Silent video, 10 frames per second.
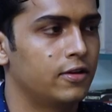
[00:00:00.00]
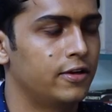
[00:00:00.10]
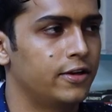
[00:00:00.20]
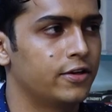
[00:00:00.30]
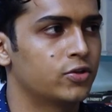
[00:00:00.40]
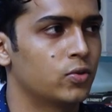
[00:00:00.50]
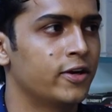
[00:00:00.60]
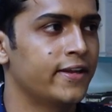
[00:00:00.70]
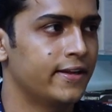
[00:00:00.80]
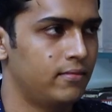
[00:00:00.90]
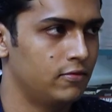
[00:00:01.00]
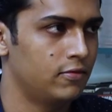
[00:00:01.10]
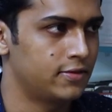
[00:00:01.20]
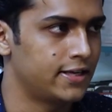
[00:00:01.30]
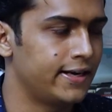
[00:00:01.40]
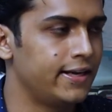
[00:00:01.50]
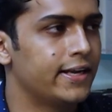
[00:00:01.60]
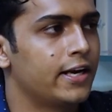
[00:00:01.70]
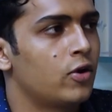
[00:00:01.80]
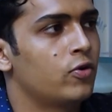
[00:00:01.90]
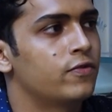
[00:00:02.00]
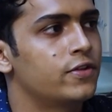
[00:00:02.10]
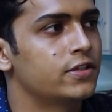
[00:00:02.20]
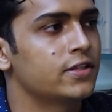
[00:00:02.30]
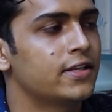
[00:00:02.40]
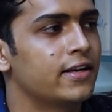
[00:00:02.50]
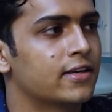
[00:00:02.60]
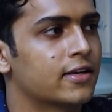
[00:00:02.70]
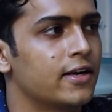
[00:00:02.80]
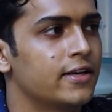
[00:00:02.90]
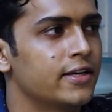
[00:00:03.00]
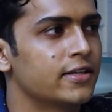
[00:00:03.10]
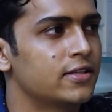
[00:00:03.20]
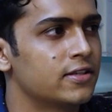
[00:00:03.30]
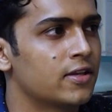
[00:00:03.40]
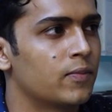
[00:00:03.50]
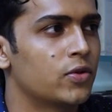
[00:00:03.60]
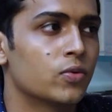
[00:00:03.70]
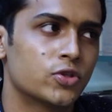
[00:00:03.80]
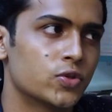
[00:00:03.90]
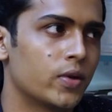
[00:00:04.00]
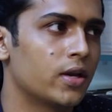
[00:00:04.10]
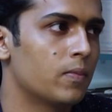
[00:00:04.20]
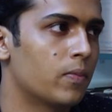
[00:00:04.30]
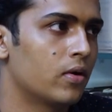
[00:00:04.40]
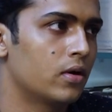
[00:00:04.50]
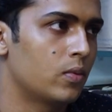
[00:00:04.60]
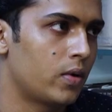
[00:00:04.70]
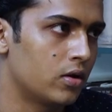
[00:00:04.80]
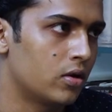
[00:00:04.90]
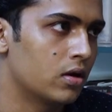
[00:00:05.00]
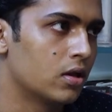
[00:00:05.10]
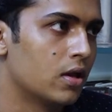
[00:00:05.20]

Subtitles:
Right. So what I slightly get out of this is that context is something which is very important when you are